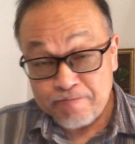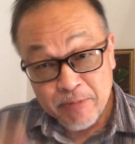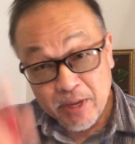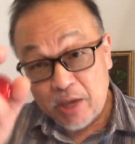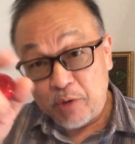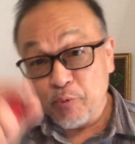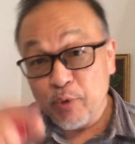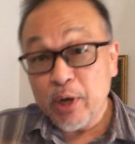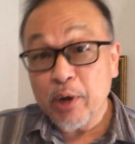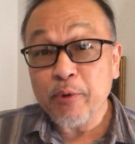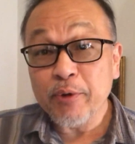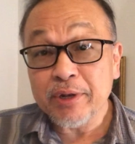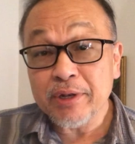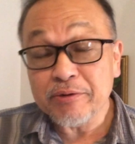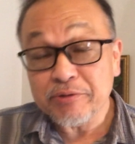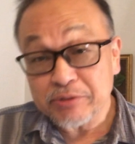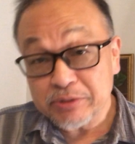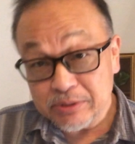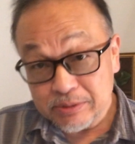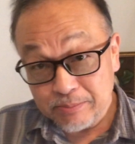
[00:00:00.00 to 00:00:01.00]
And we are in
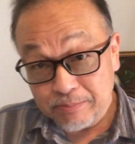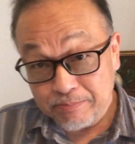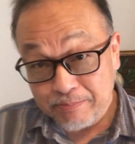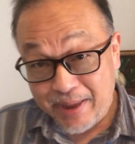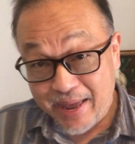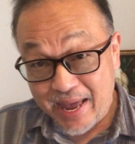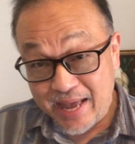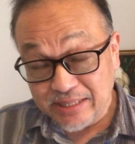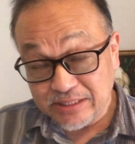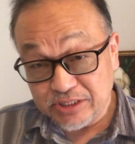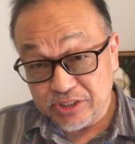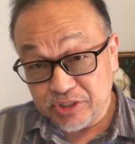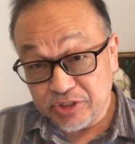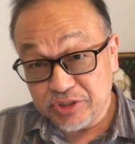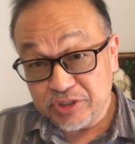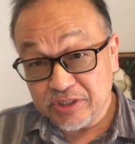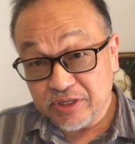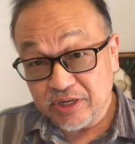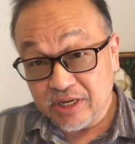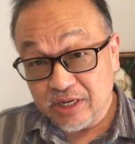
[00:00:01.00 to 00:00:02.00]
our
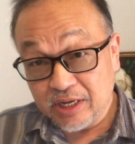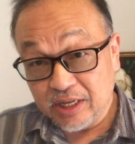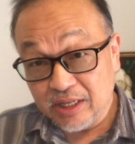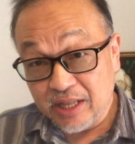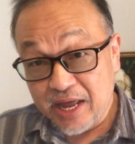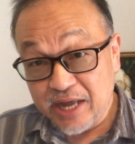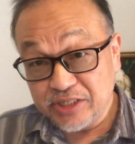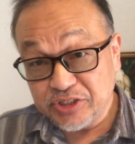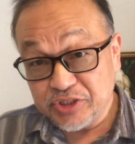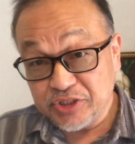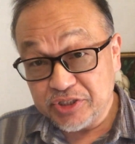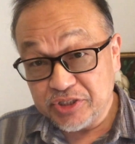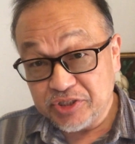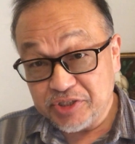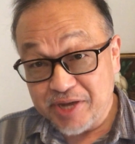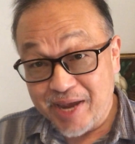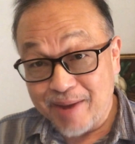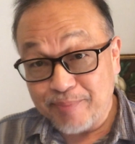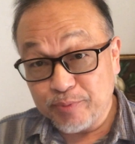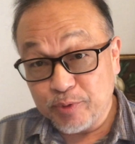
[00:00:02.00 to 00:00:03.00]
passage, Colossians
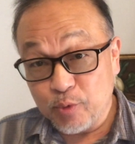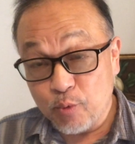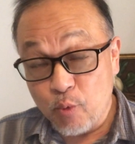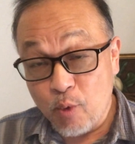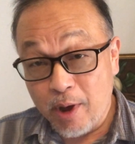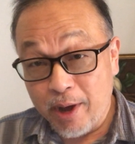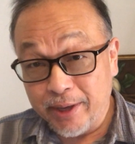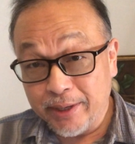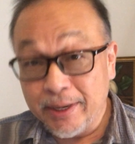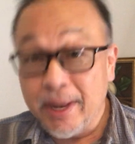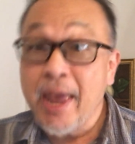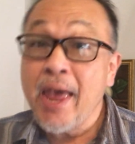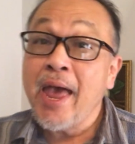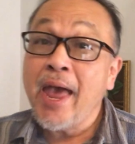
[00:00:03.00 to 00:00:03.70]
chapter 1,